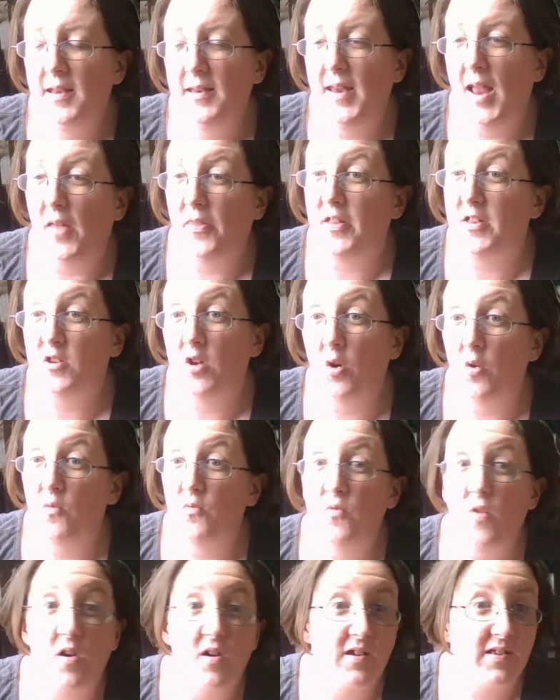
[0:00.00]
Now, they
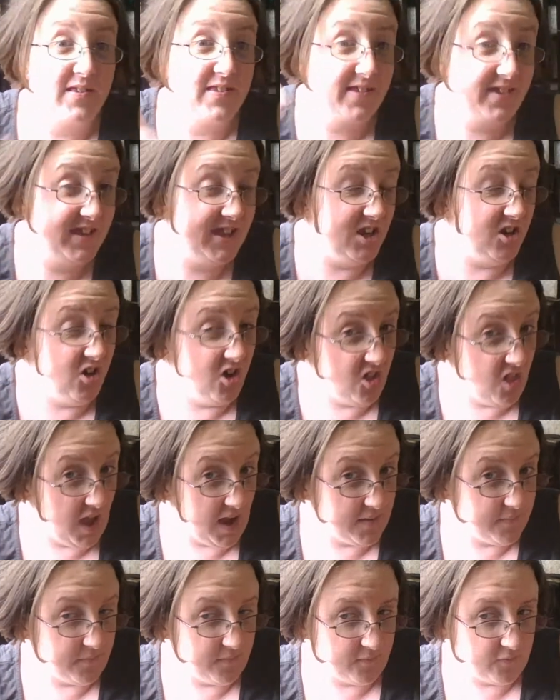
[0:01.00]
don't volunteer a
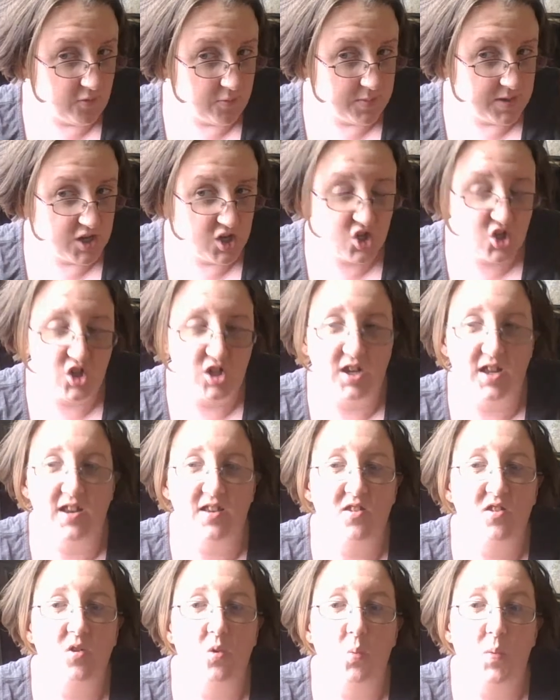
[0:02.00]
lot of information
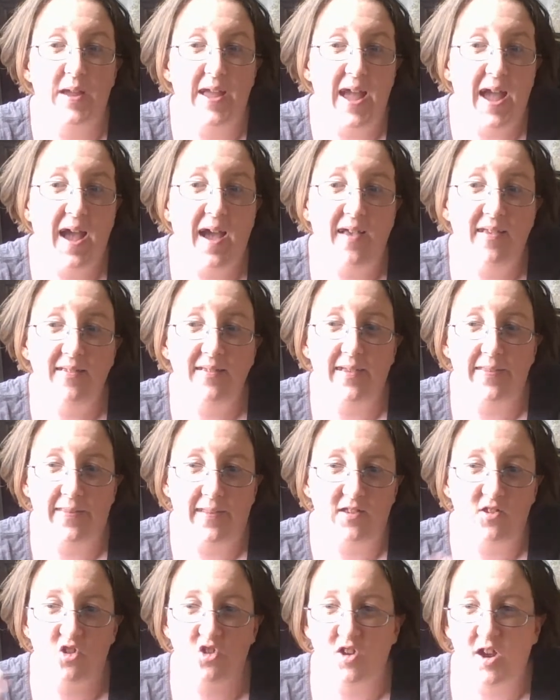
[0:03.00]
until we ask, and
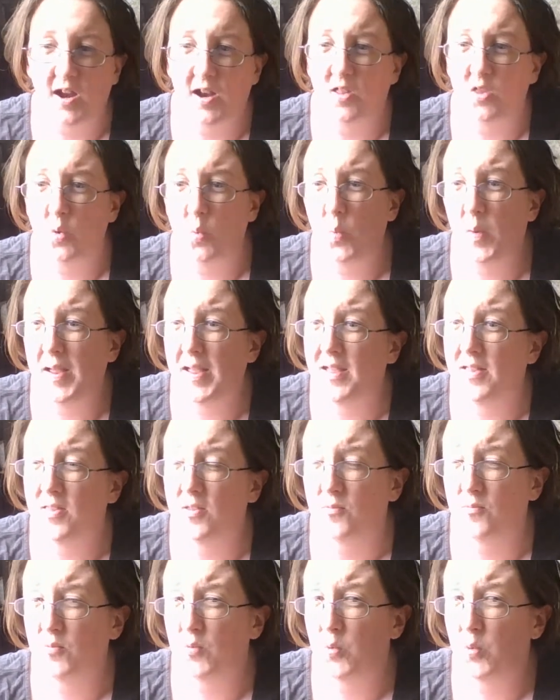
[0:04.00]
that's just kind of the way
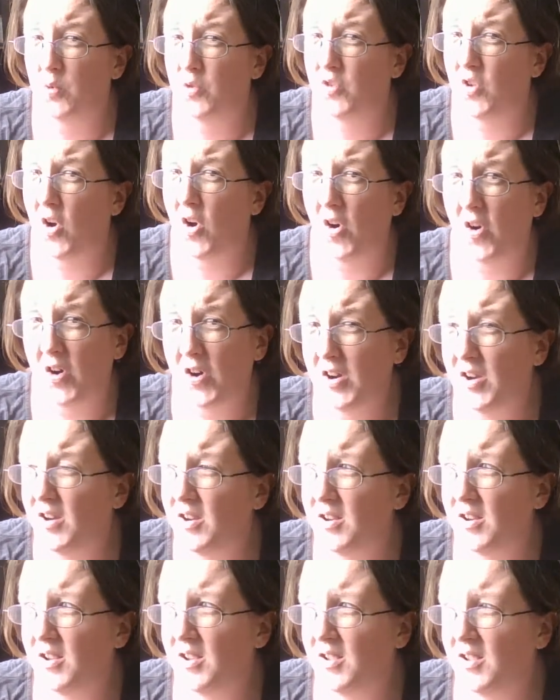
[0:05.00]
the rules are.
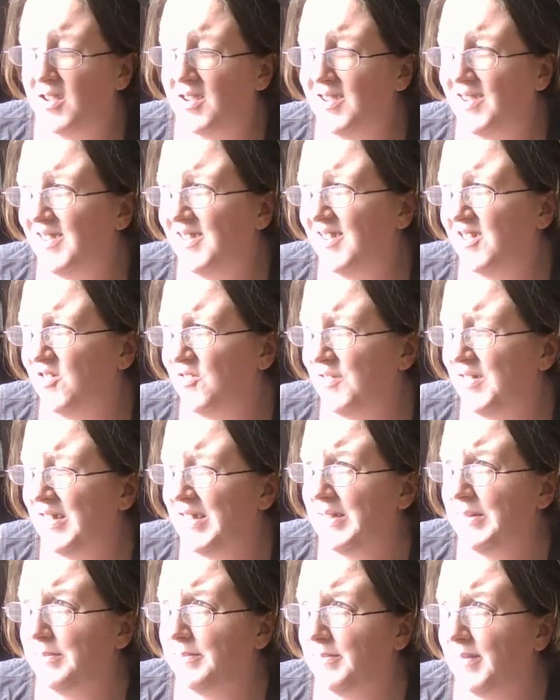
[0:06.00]
Doesn't
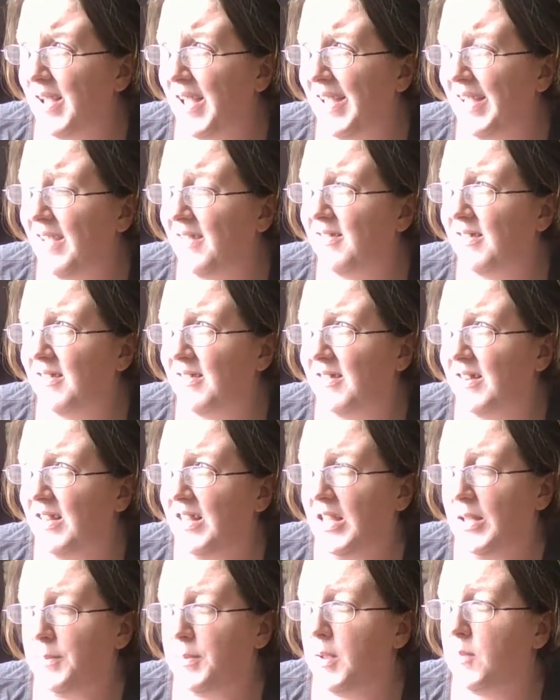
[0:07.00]
really, I guess it's to
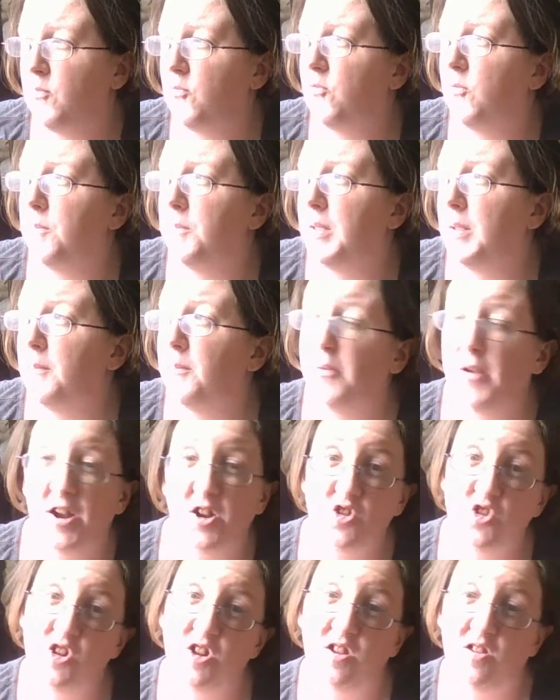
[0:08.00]
keep people from being
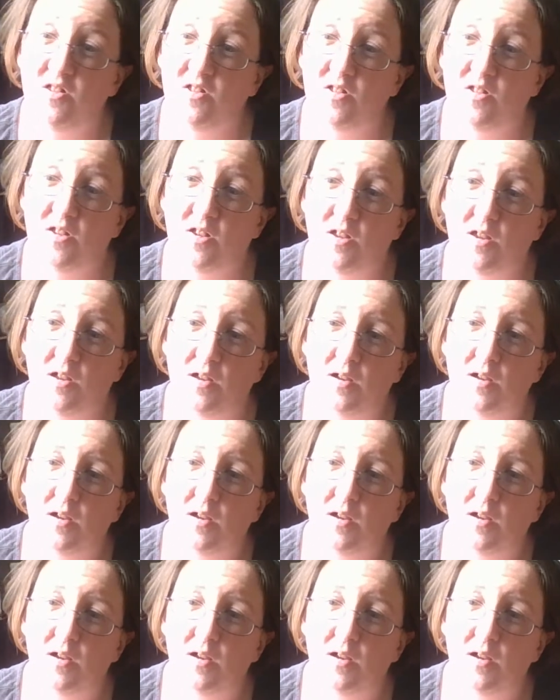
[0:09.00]
prejudiced.